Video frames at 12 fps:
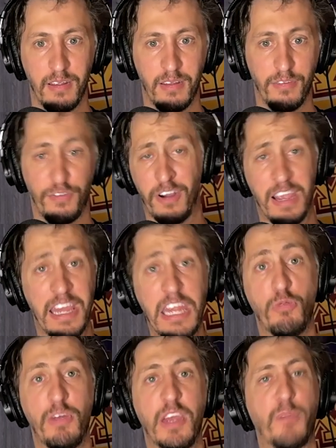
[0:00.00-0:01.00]
For any
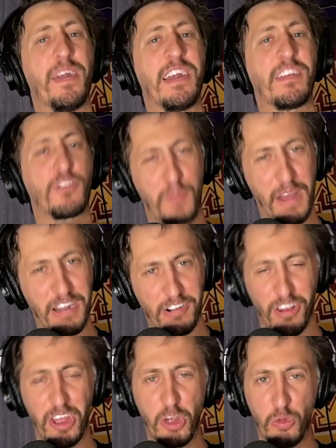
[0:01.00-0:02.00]
week, but
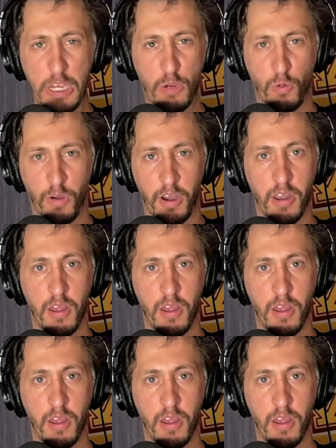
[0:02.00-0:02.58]
especially week 1.